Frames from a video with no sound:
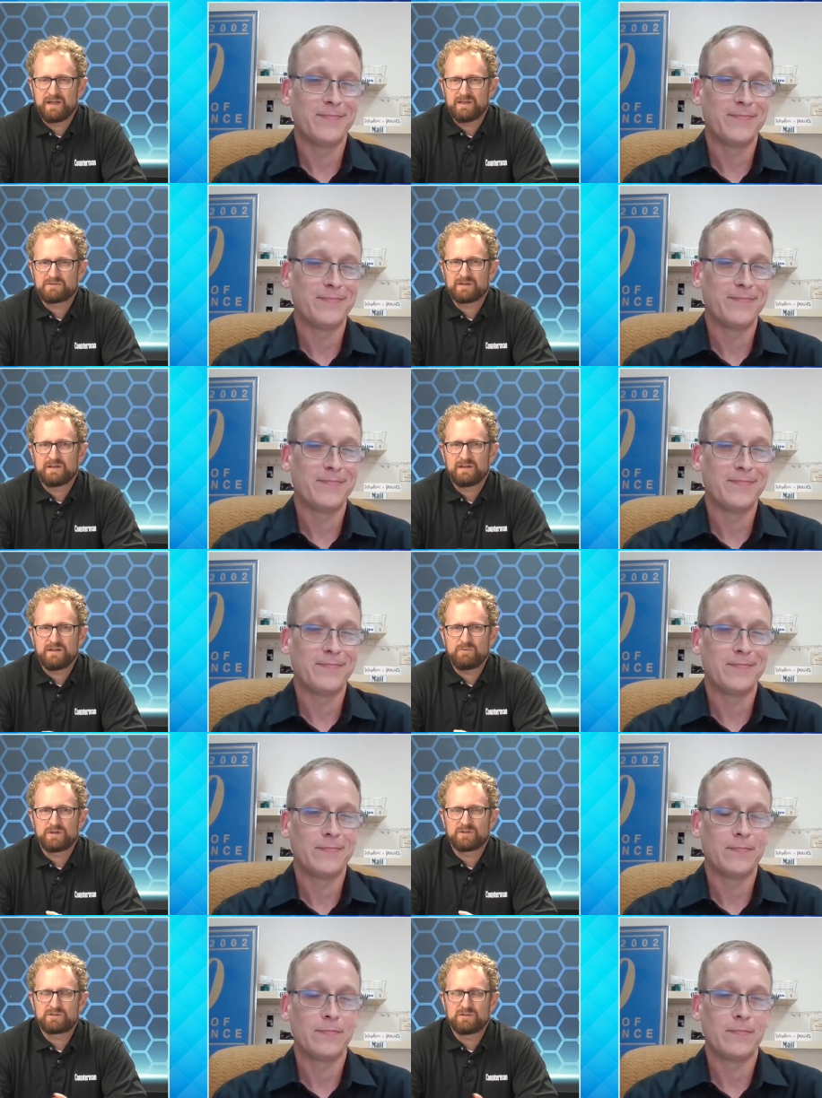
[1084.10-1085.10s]
Speaker 1: Is
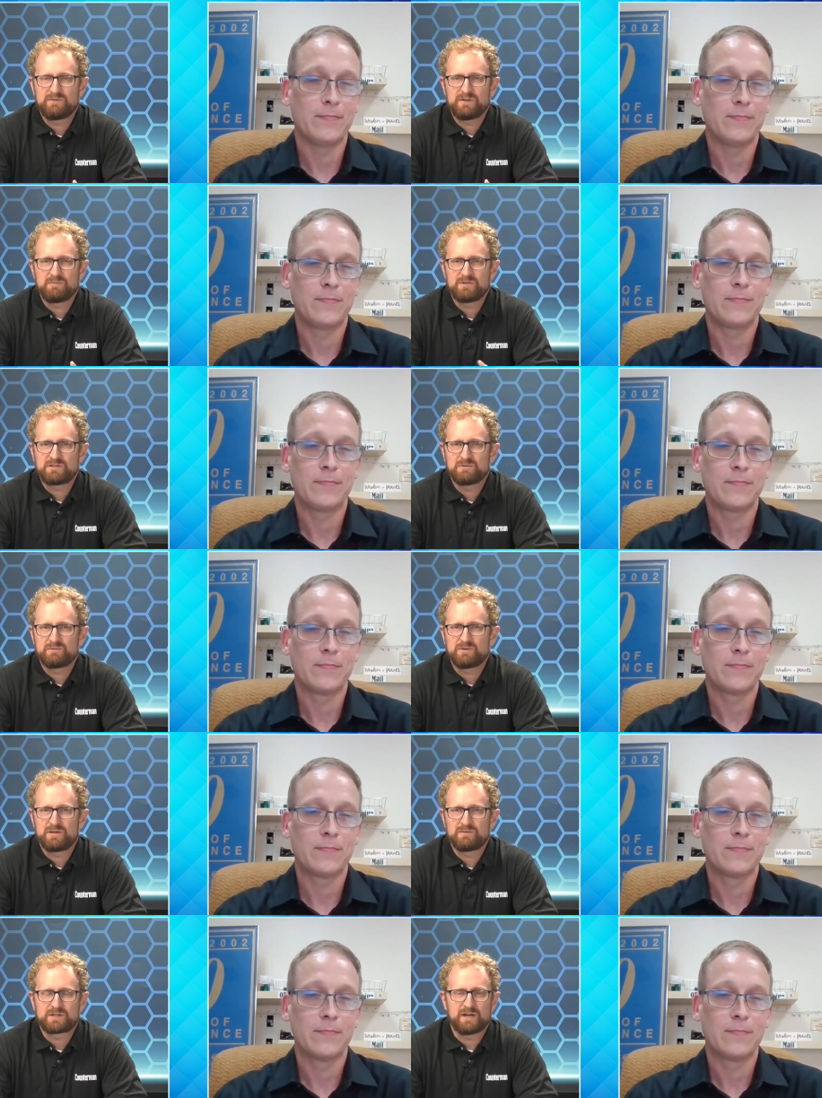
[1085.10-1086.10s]
anyone else in the family still
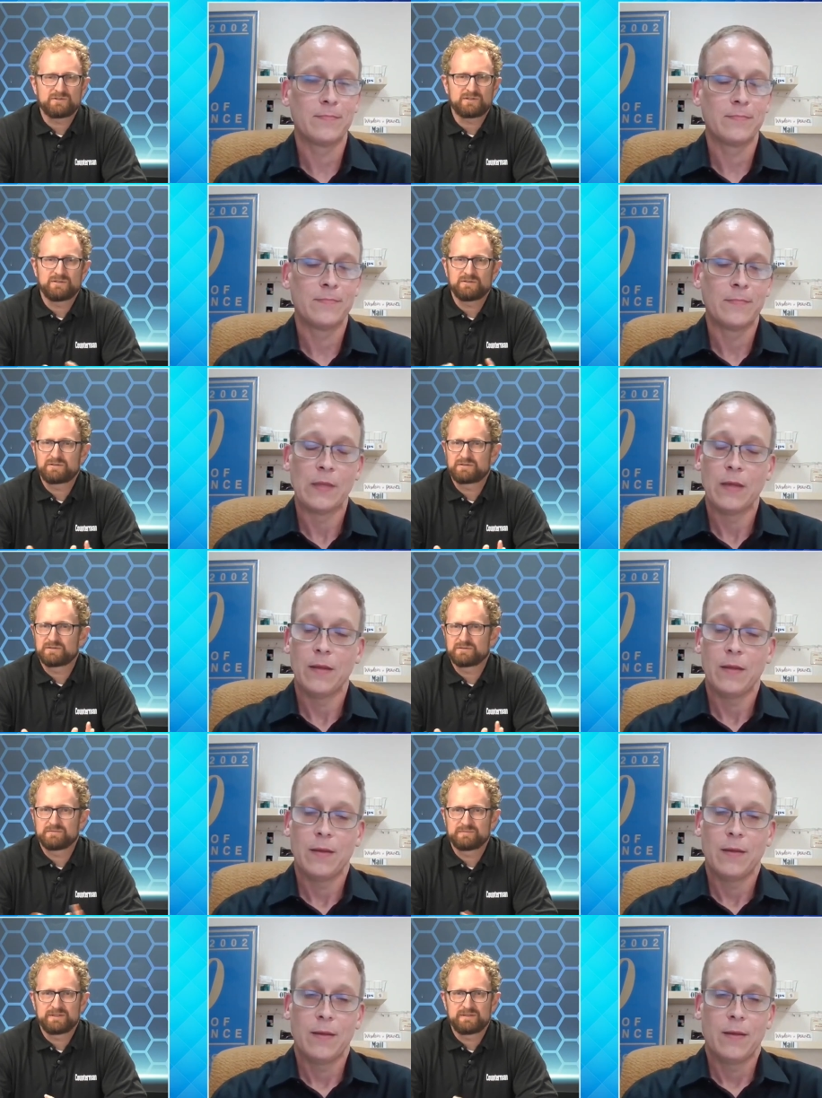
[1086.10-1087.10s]
involved? Cousins
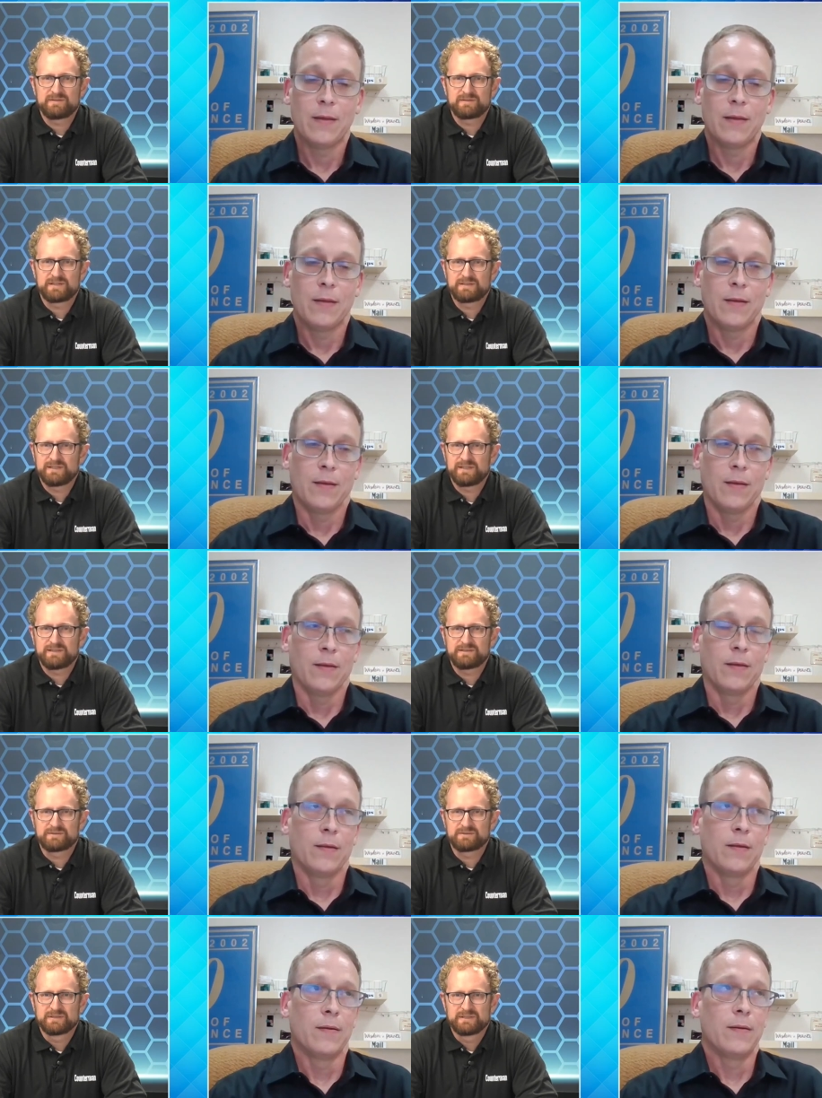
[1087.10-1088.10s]
or anything like that?
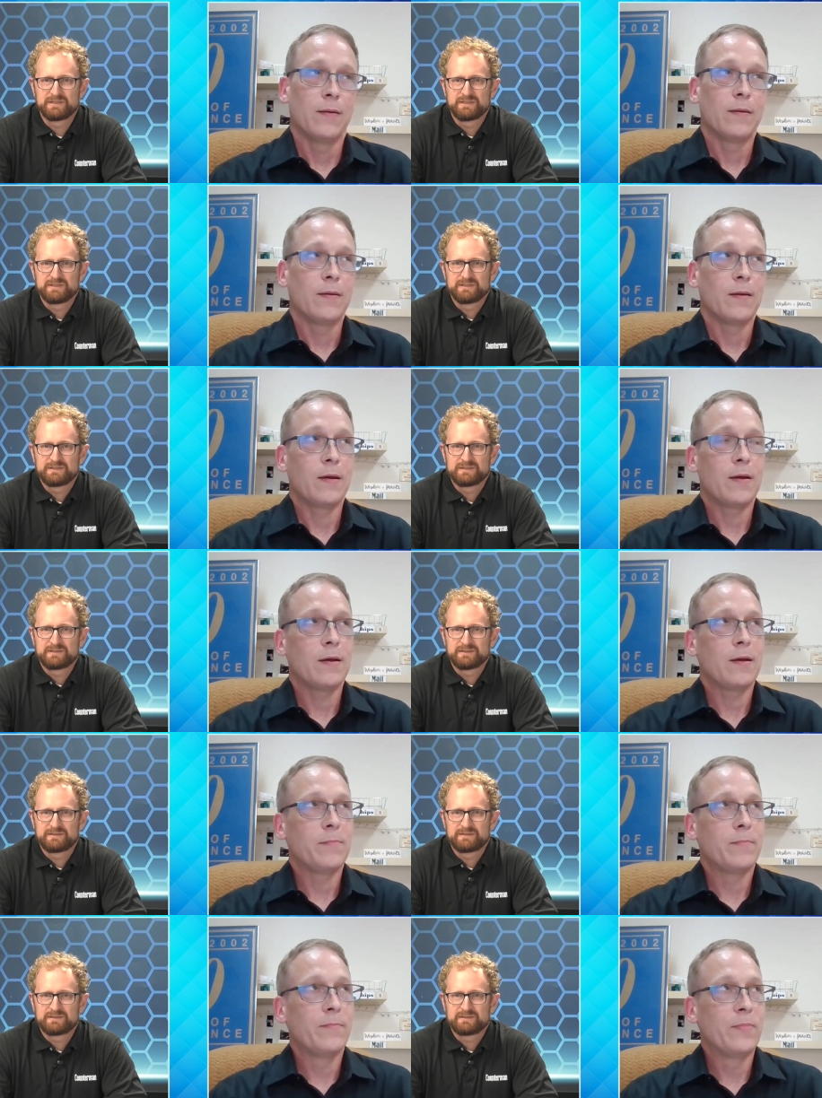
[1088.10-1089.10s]
Or?
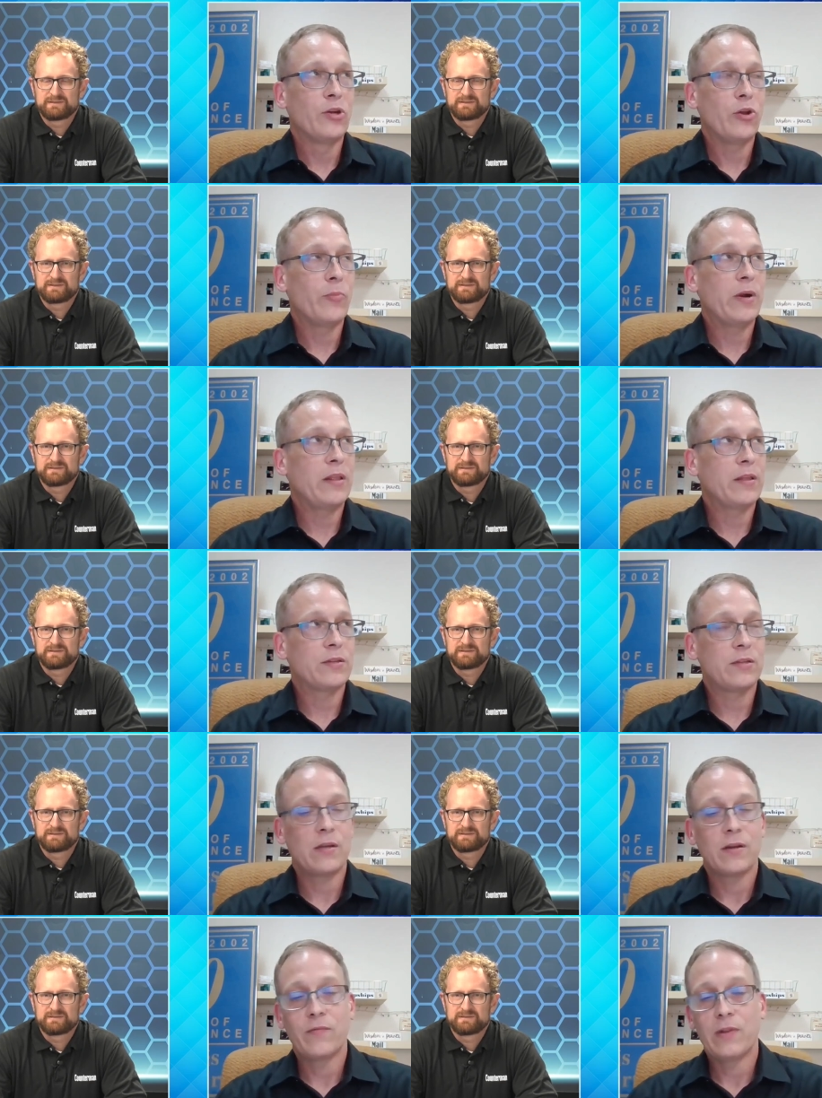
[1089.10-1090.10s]
Um, nobody
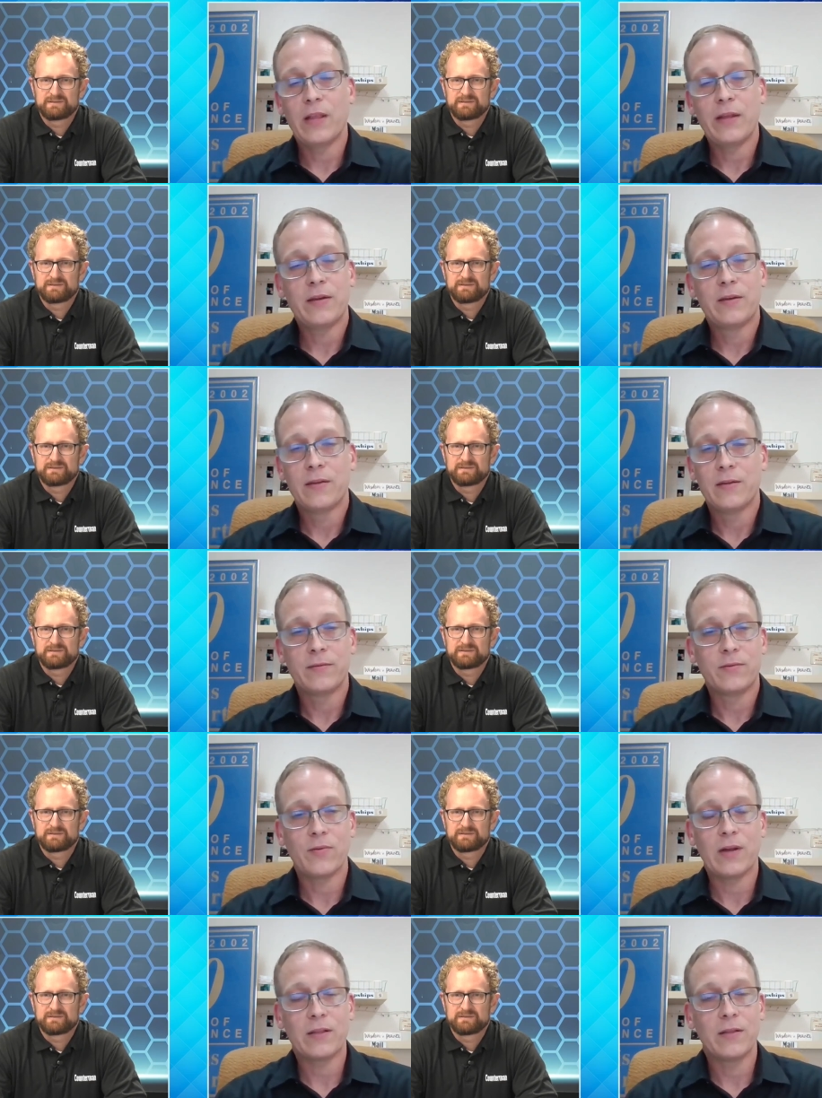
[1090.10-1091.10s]
that's uh,
Speaker 2: related
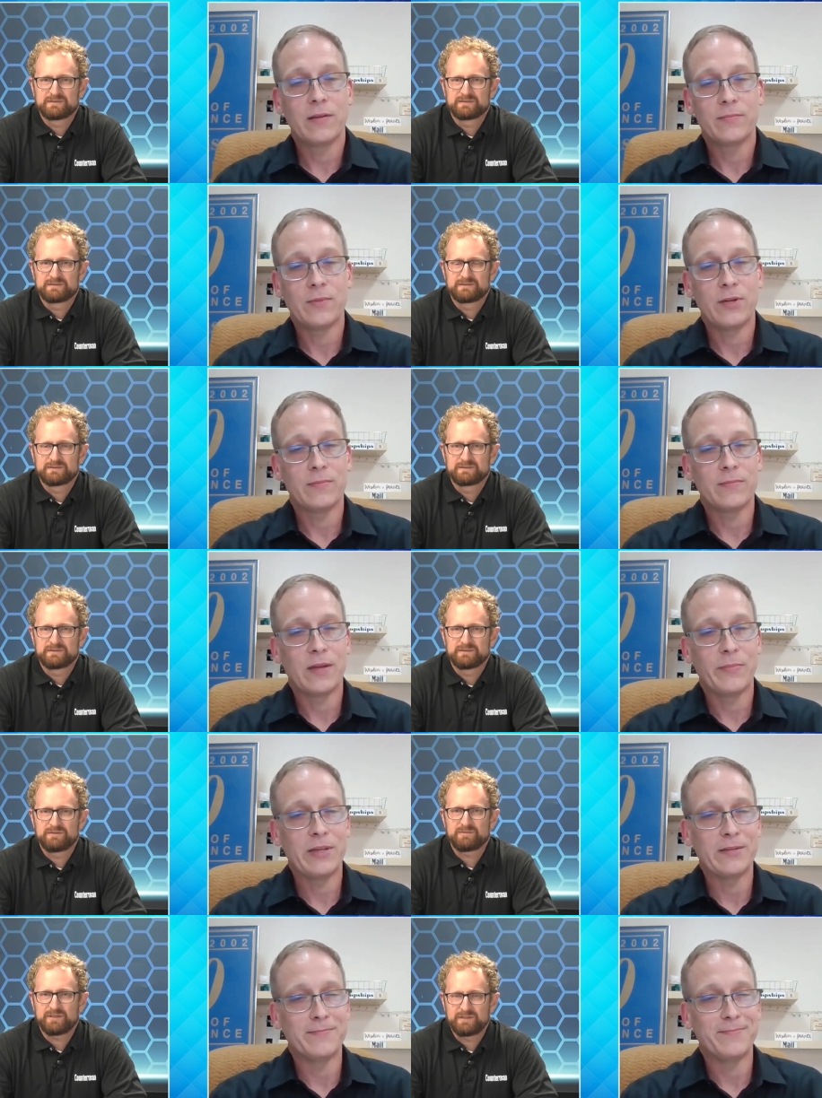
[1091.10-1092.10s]
directly. No.
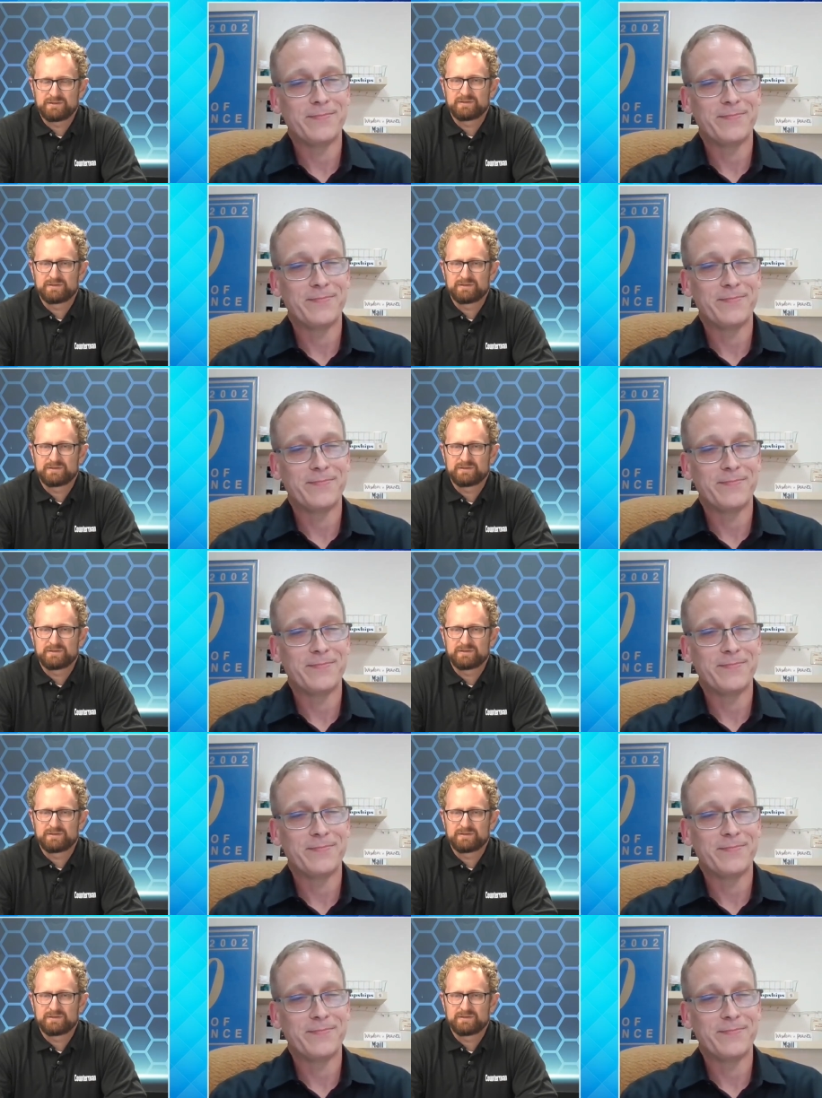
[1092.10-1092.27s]
Speaker 1: Okay. Not.